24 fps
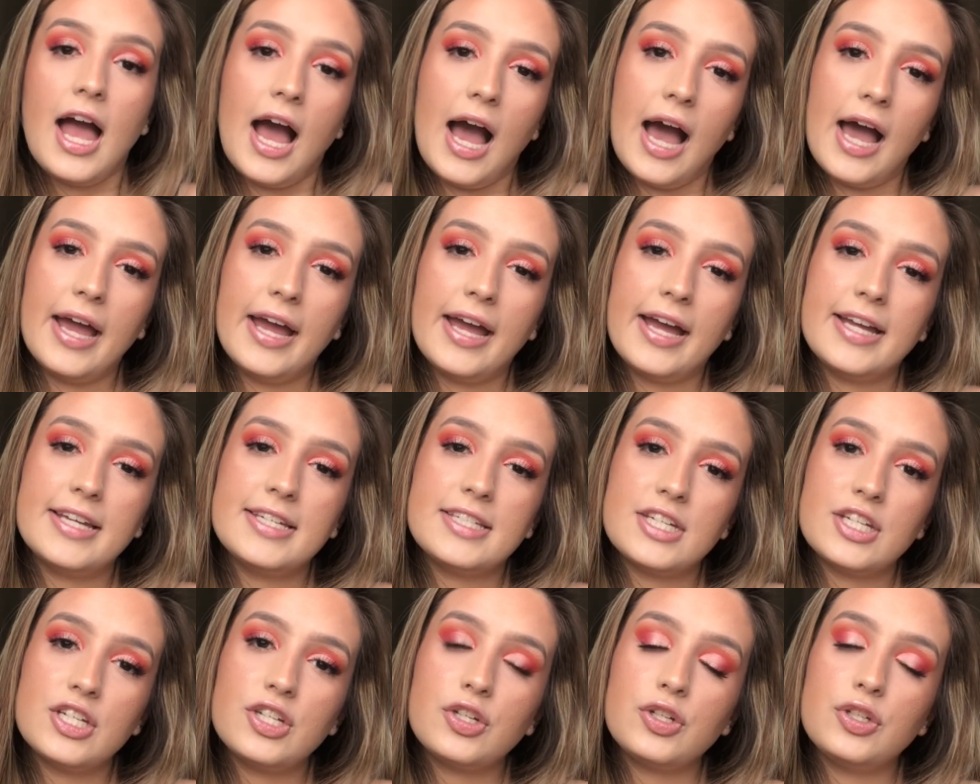I
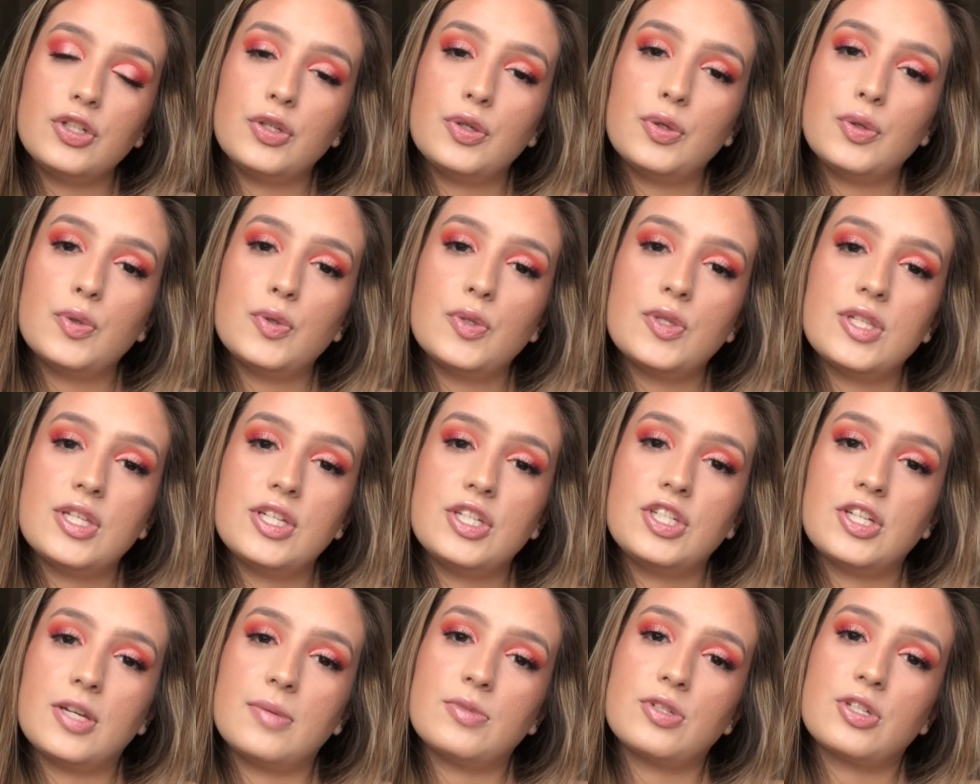did use the
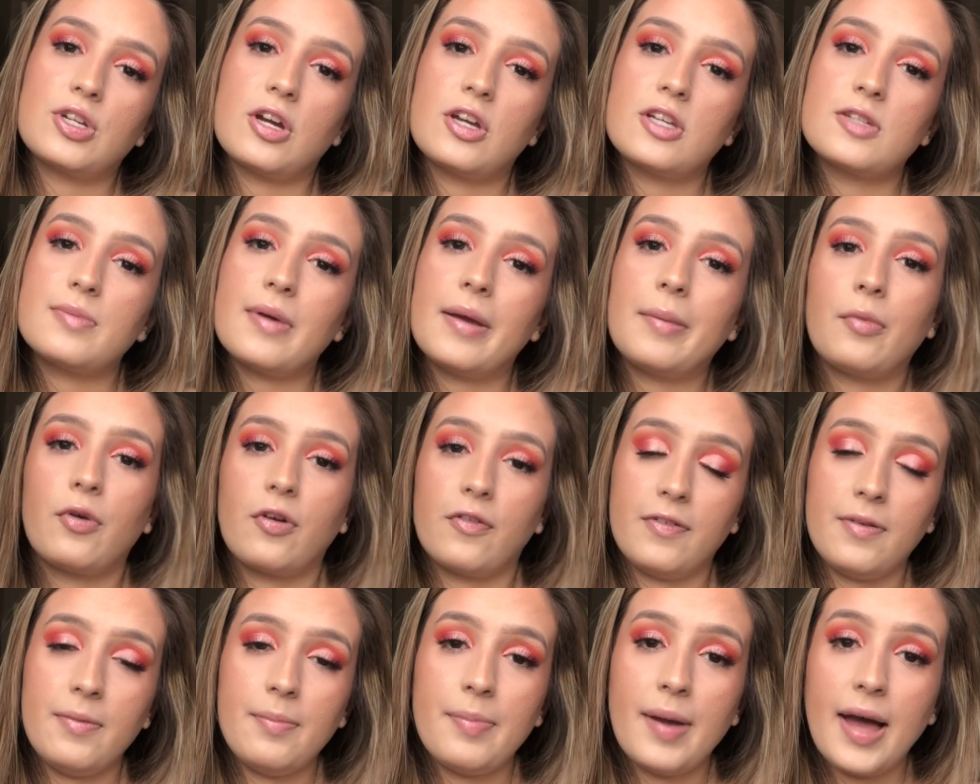James Charles by
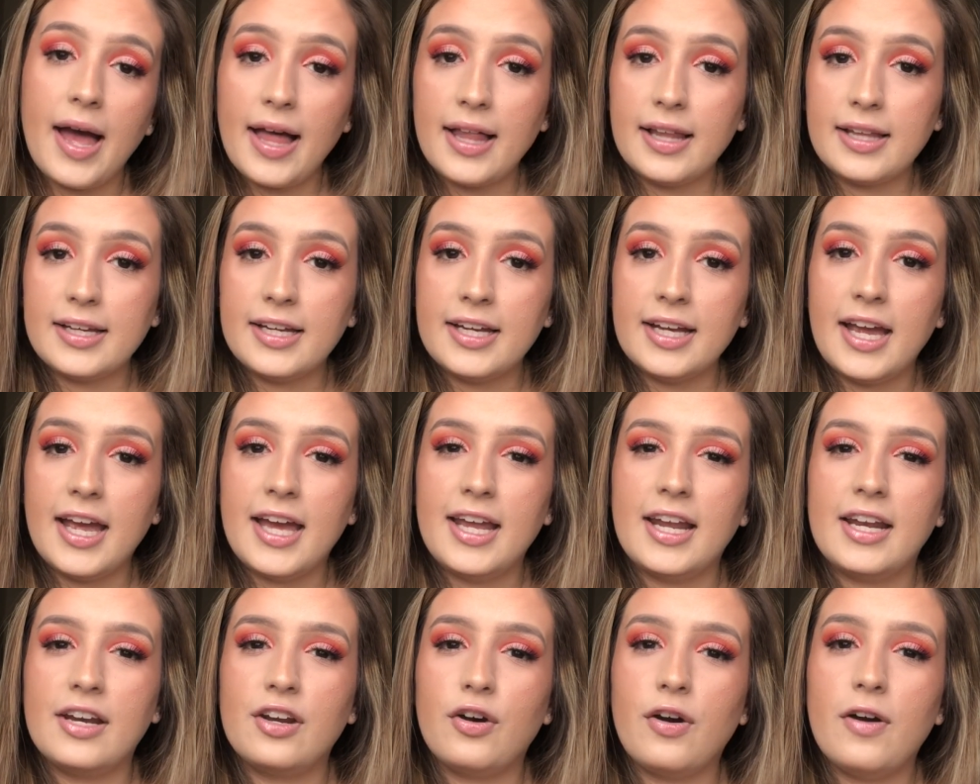Morphe palette,
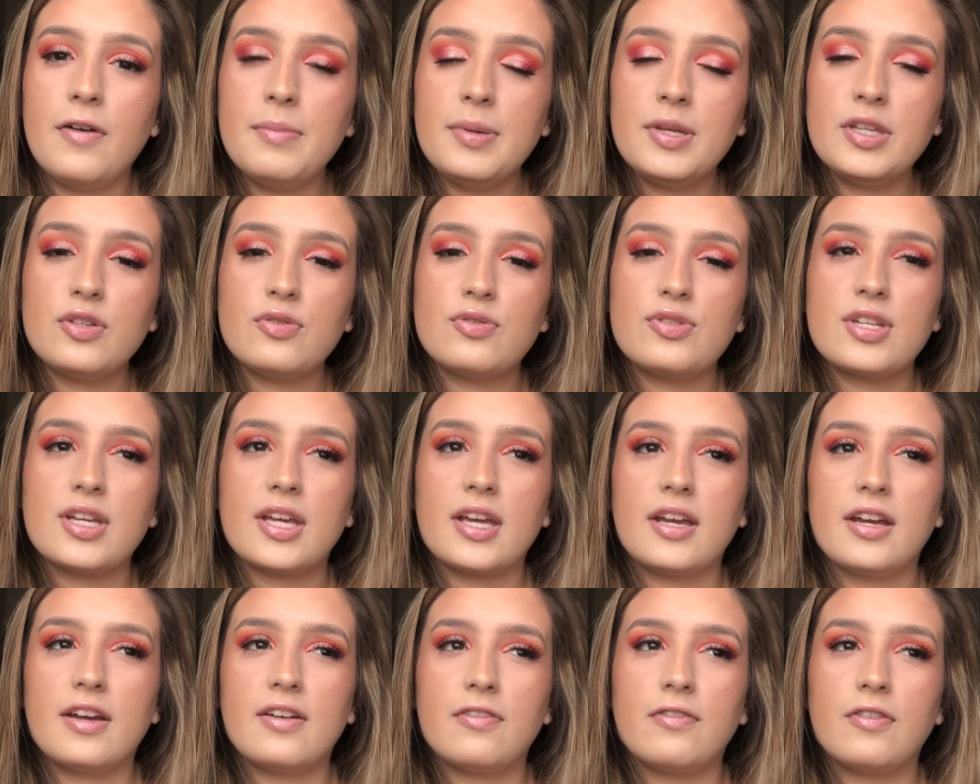and I know I've been
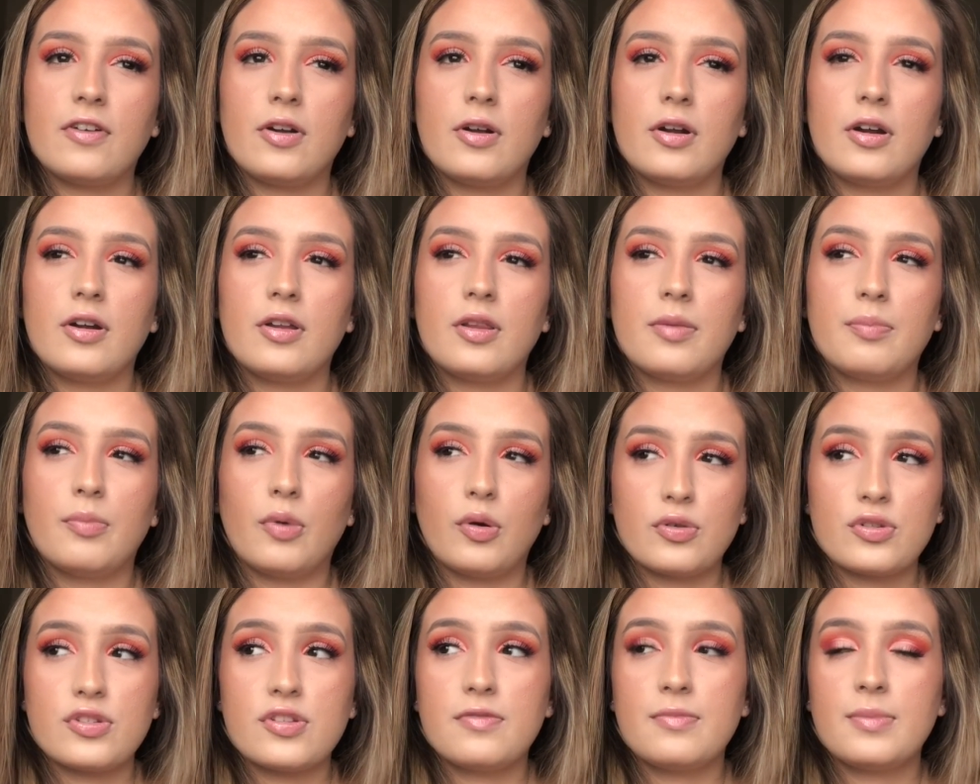using it for
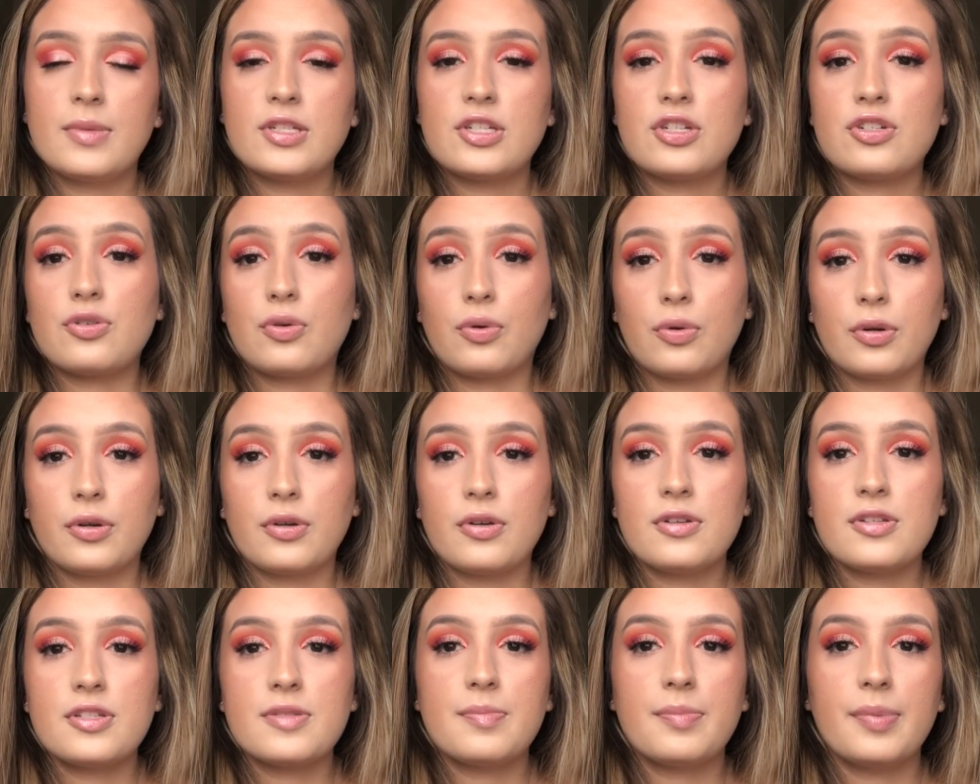most of my
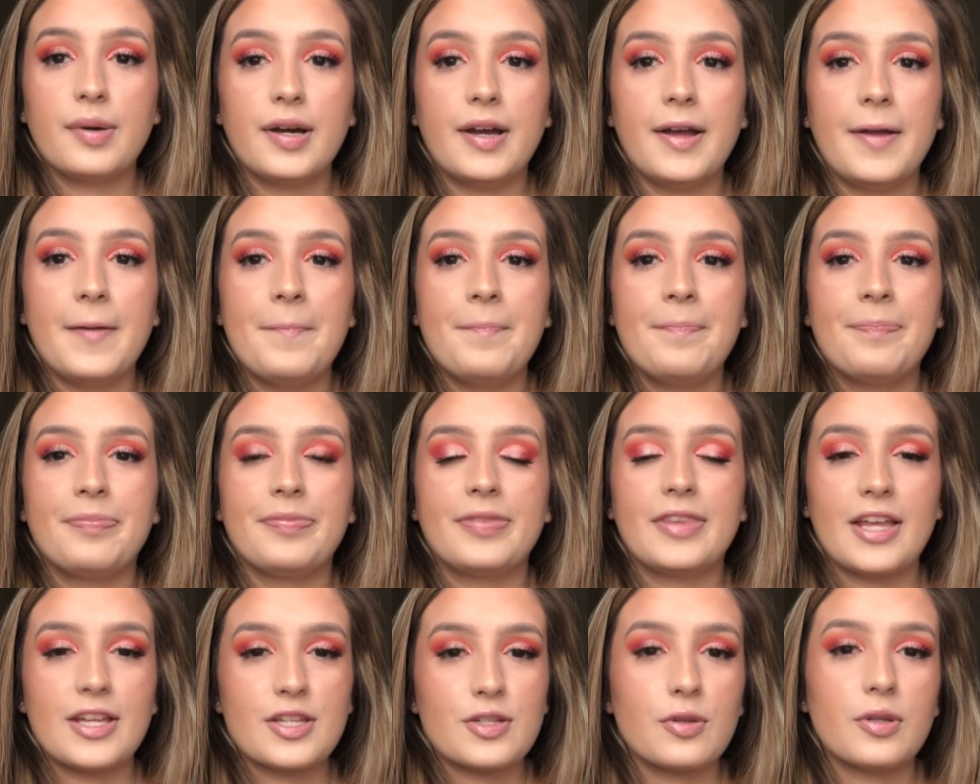tutorials, but
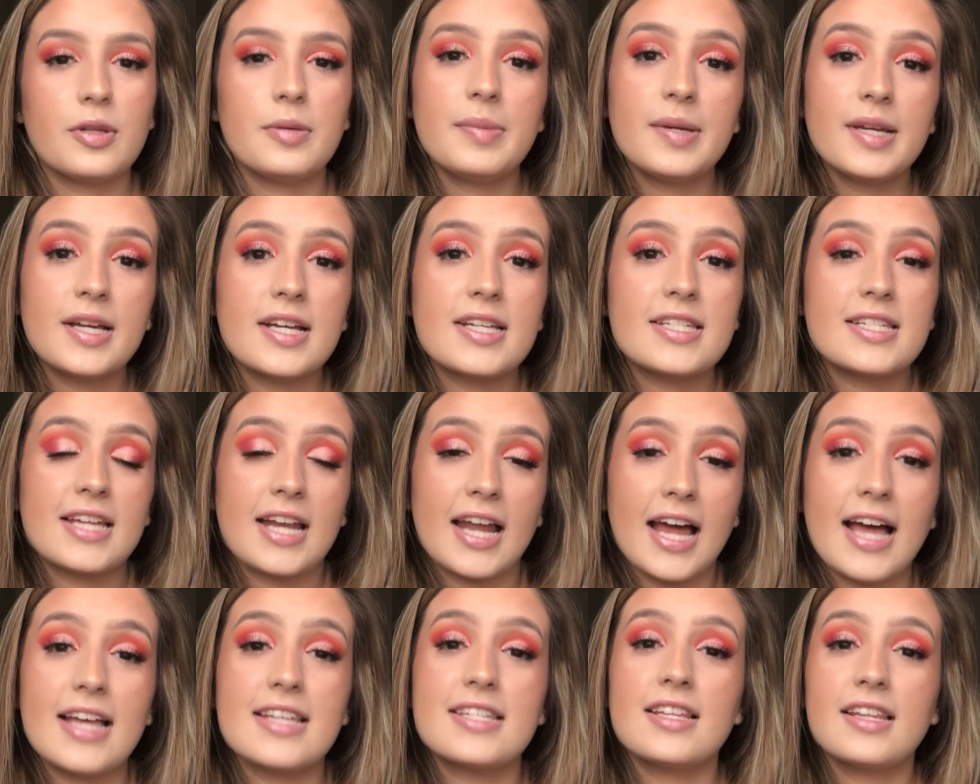that's only because it
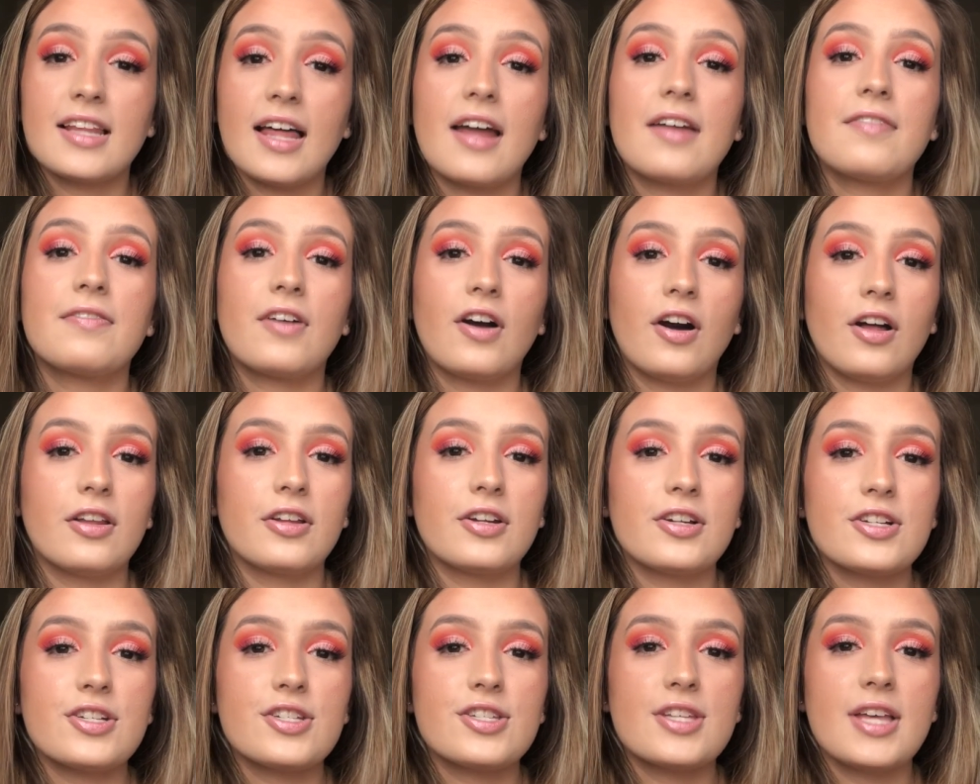has a lot of
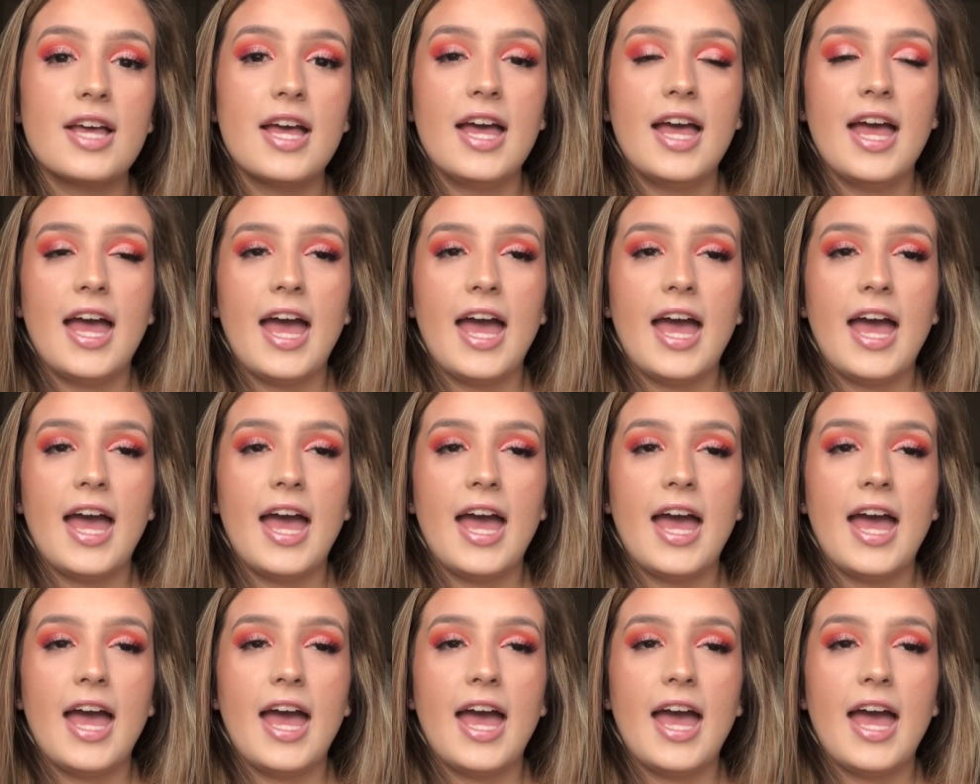colors